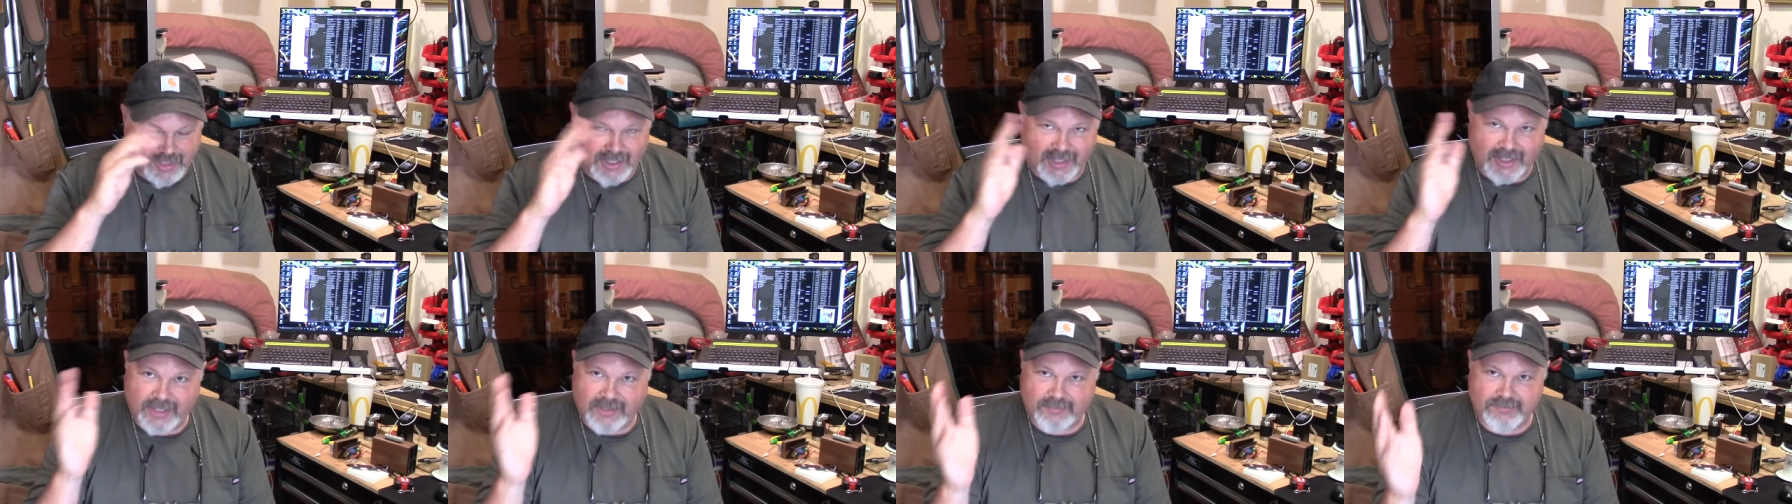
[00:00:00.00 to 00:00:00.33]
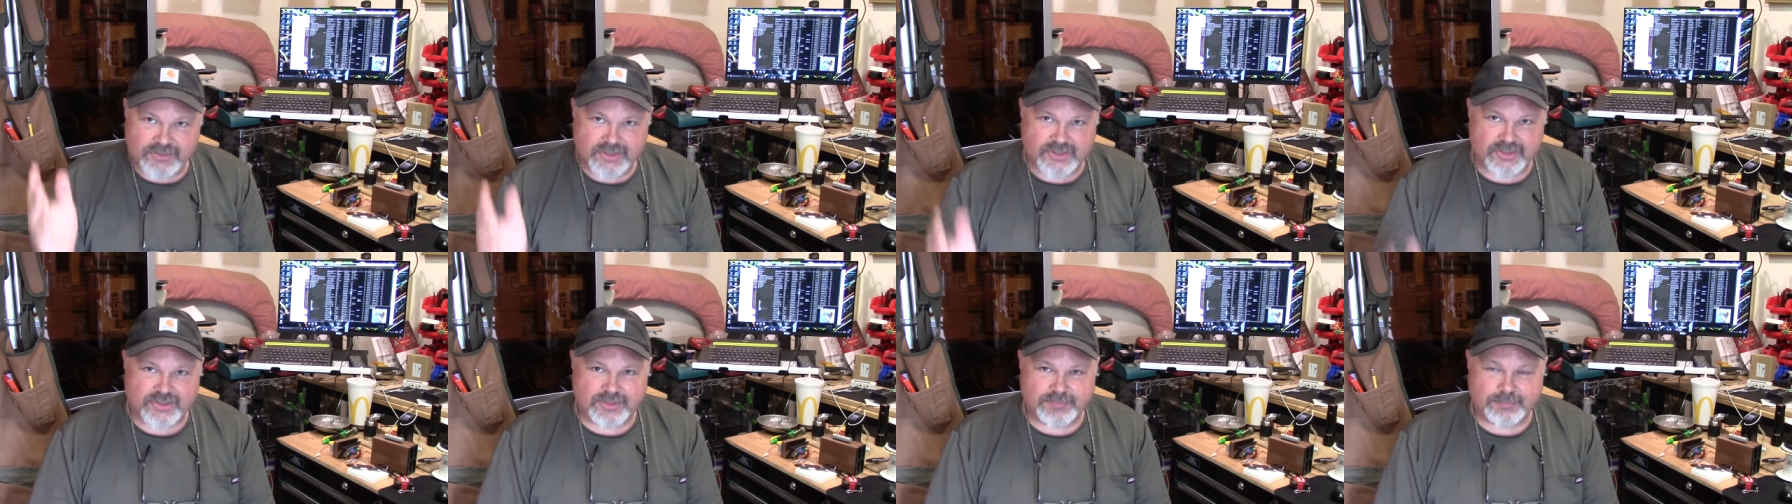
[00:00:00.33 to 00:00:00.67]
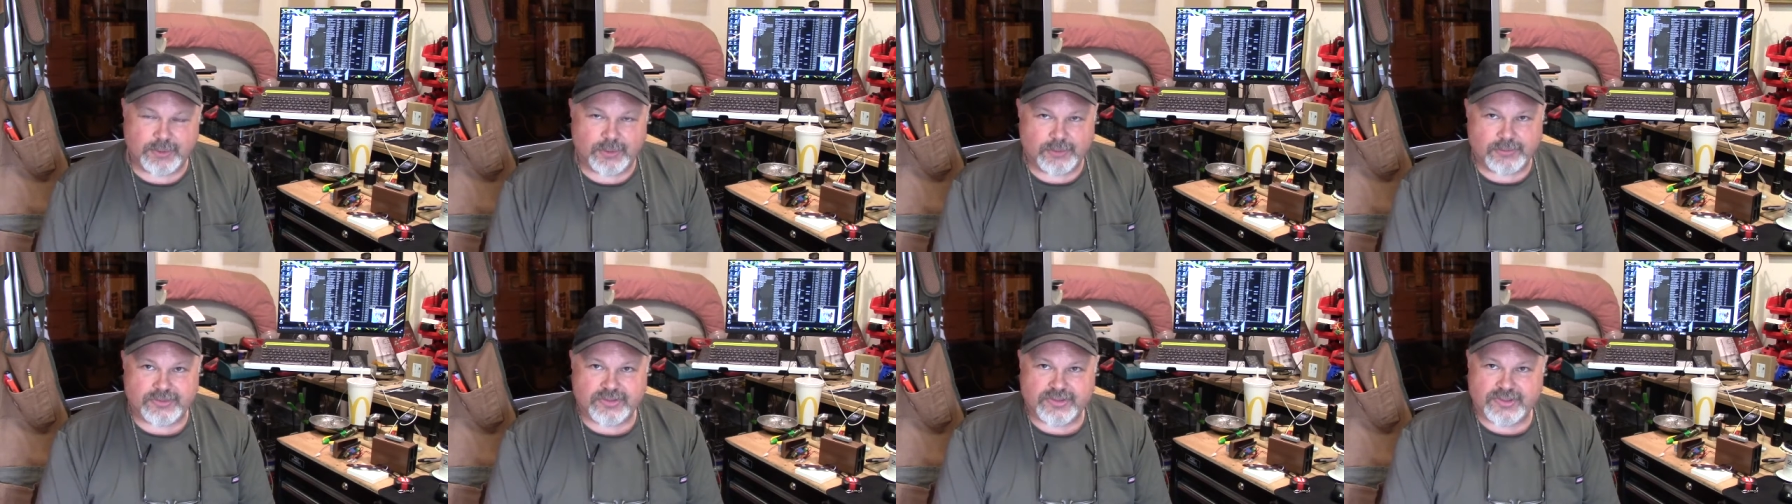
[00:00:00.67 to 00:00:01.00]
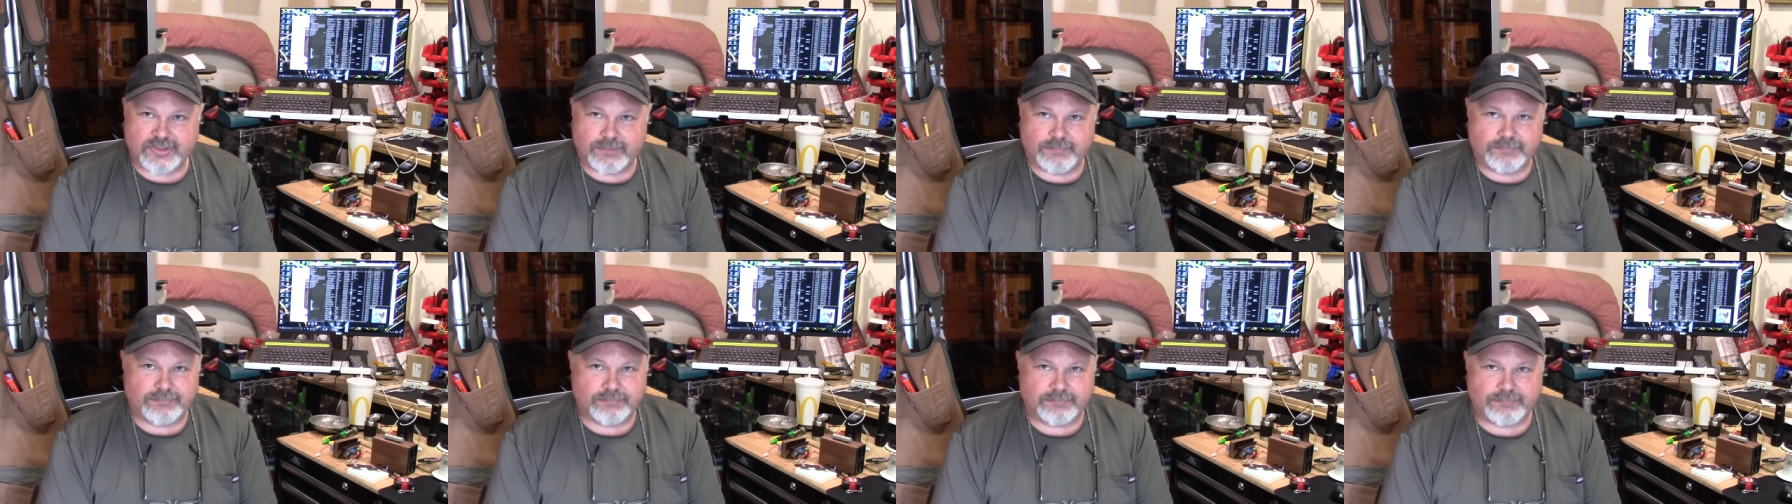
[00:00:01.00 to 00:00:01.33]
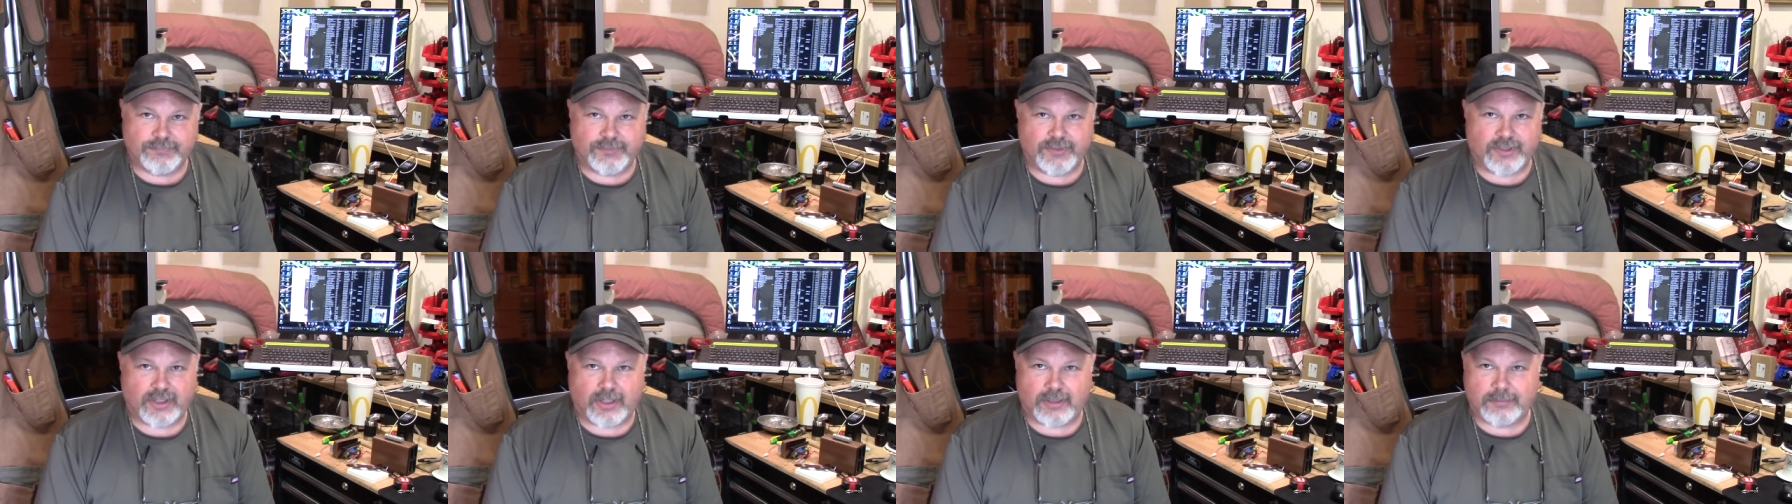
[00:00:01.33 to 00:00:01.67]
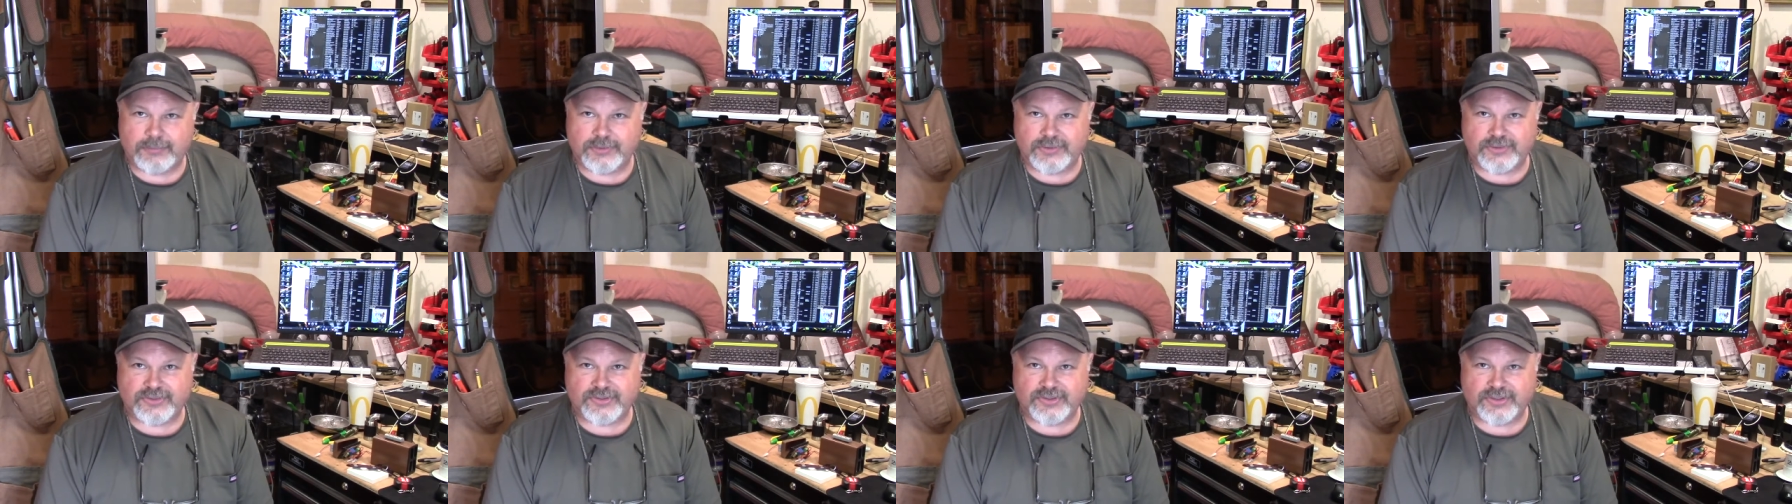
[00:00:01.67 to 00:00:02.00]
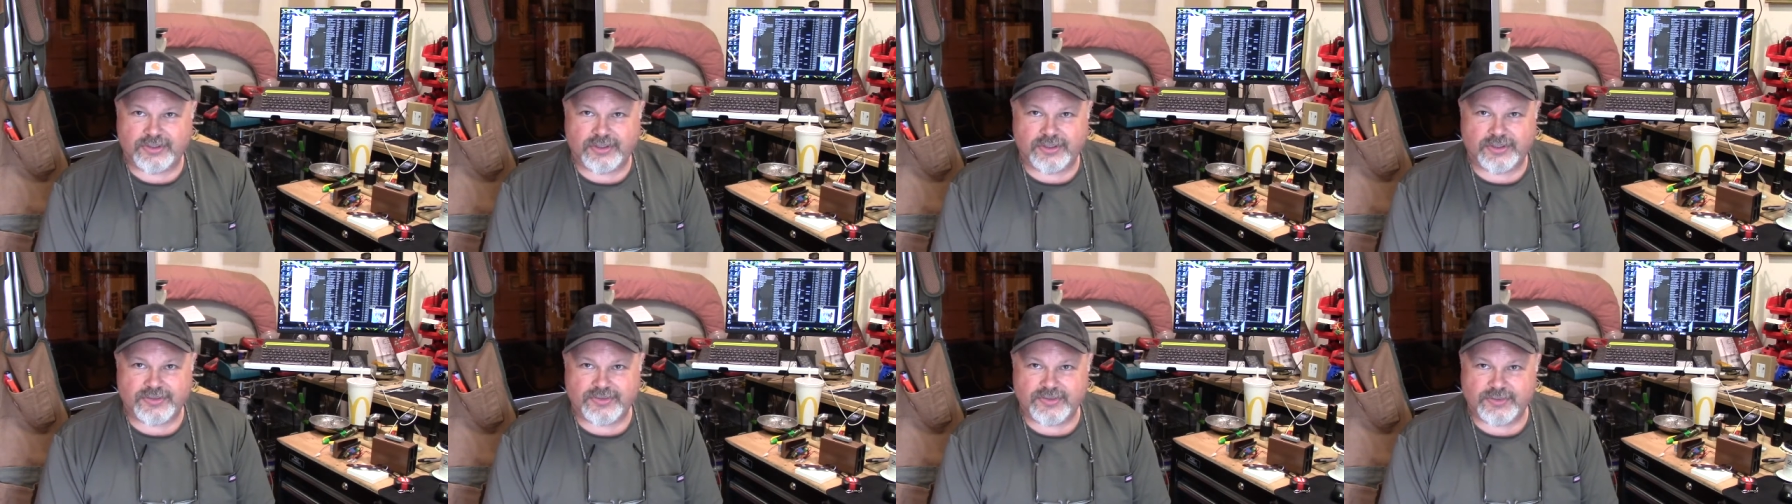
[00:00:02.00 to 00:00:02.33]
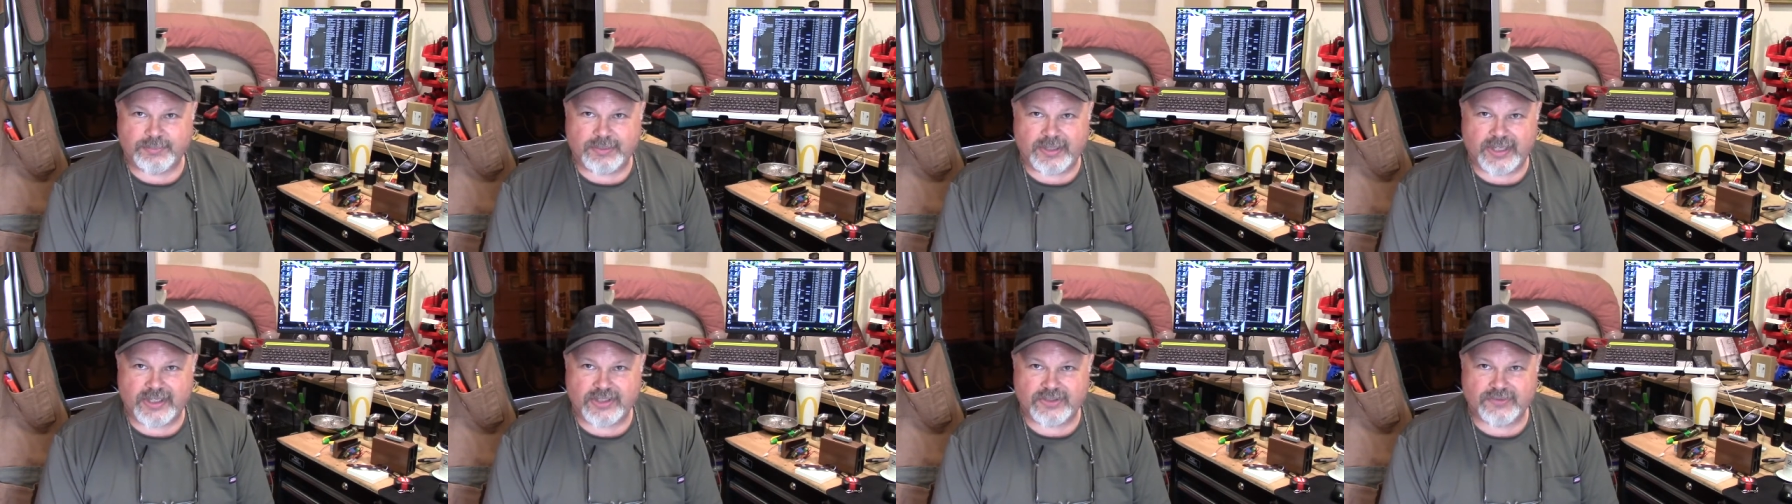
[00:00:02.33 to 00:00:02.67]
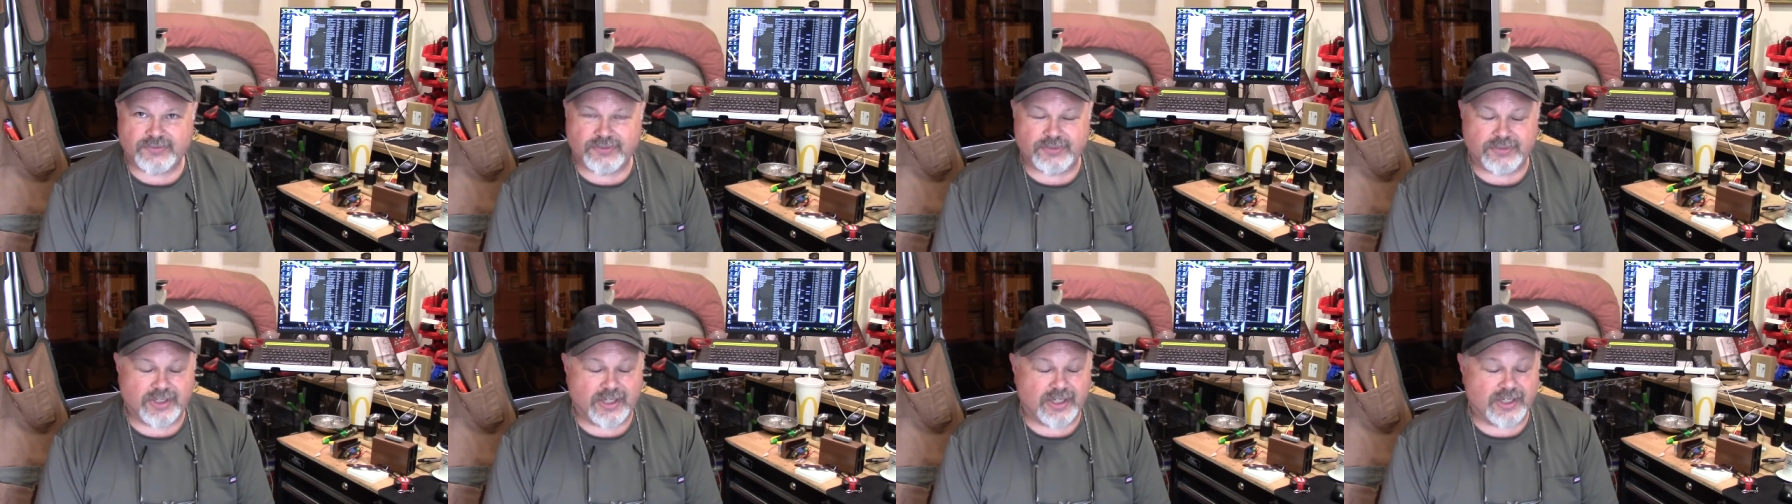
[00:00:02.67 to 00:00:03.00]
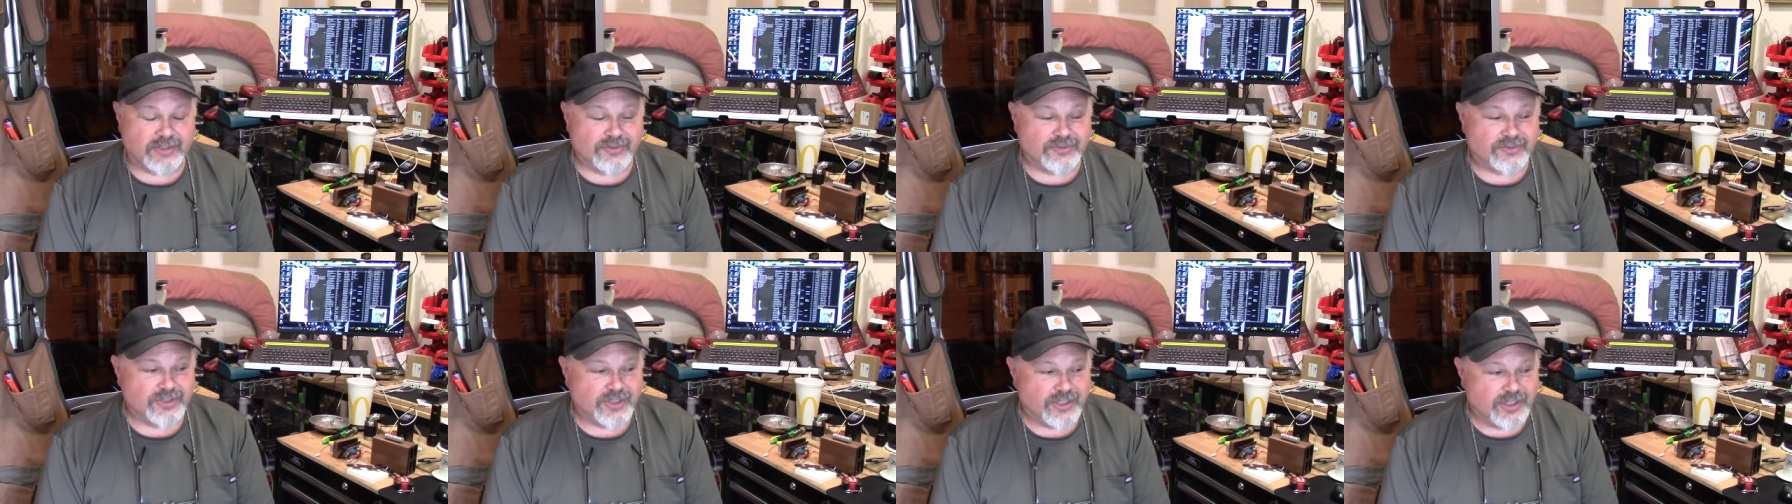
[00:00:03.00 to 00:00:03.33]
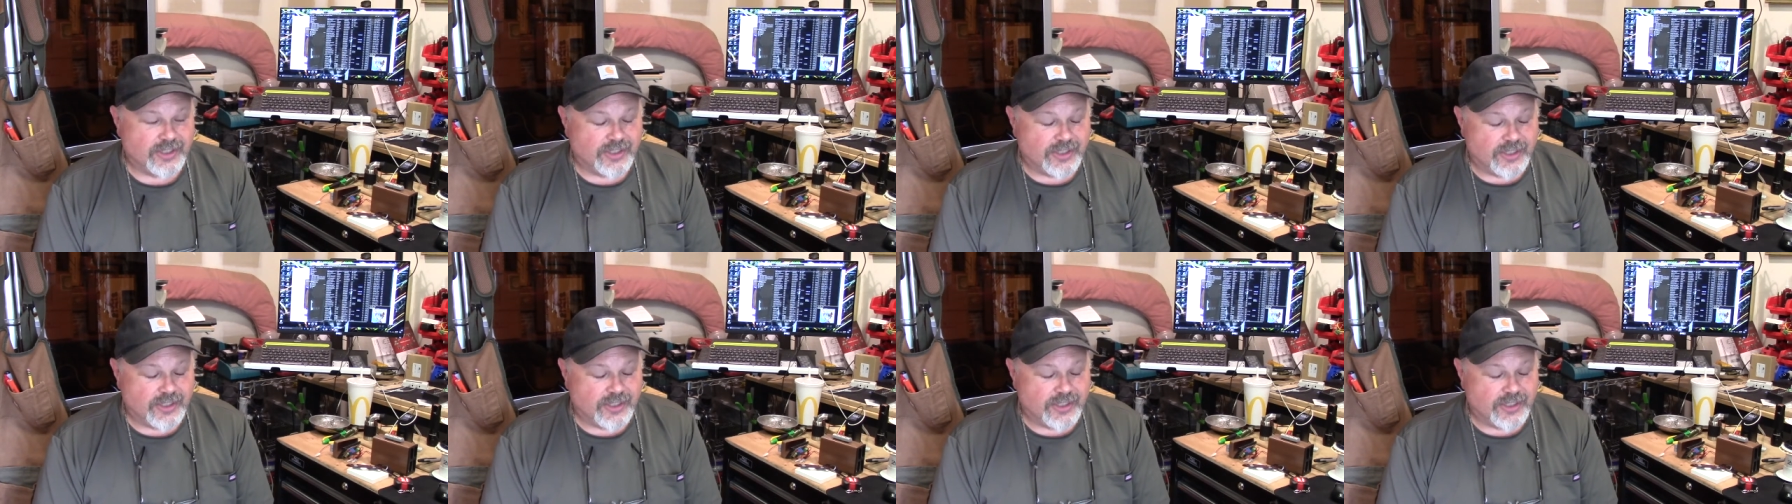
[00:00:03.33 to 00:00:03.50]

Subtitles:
I have just smoked some phenomenal cigars the past few days,